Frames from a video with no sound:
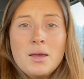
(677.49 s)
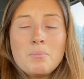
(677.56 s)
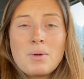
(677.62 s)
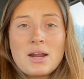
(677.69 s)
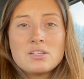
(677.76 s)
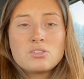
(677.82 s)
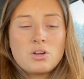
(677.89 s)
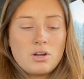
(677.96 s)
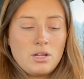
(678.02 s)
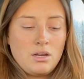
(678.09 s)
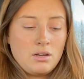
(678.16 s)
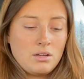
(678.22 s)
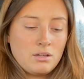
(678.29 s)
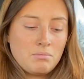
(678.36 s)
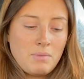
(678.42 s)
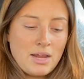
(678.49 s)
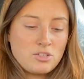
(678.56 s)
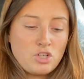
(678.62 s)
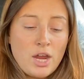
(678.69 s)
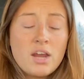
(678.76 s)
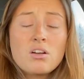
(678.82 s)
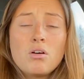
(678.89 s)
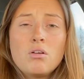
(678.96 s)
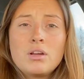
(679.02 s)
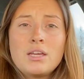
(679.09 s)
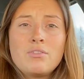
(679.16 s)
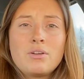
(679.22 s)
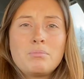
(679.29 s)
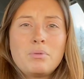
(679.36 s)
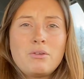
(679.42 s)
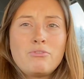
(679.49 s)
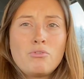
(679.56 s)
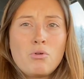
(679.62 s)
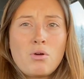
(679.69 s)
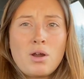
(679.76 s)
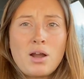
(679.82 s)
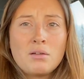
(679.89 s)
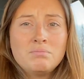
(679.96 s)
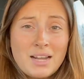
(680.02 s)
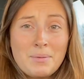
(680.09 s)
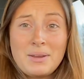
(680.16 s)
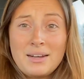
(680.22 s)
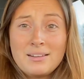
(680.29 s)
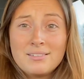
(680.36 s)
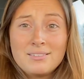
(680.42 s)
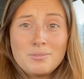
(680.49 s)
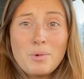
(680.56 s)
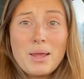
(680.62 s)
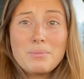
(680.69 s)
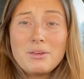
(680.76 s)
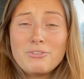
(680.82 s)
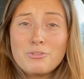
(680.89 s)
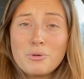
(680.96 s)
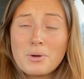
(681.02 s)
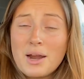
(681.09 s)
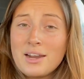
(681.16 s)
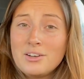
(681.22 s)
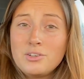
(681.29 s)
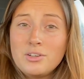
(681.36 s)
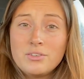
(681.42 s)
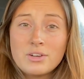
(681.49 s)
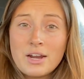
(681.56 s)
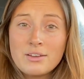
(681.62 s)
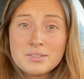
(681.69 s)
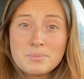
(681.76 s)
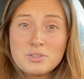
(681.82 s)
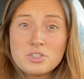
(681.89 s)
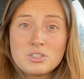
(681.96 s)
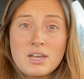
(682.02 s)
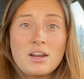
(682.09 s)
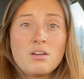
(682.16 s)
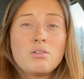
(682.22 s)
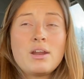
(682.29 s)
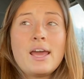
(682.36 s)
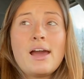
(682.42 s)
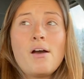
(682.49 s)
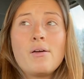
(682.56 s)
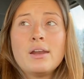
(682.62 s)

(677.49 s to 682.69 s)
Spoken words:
but I started my channel even before, I mean, way before I knew even as much as I know now.